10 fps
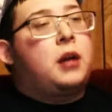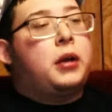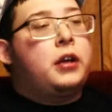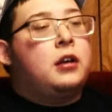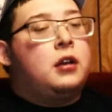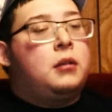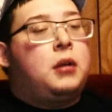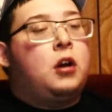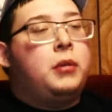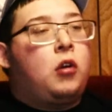my
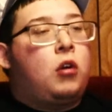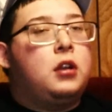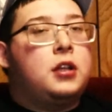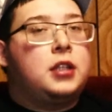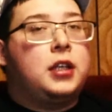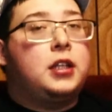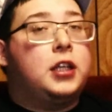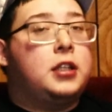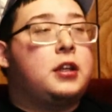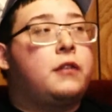homie Heartless, he
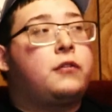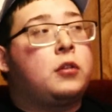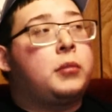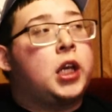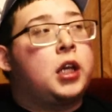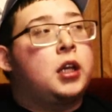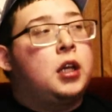did that for a minute.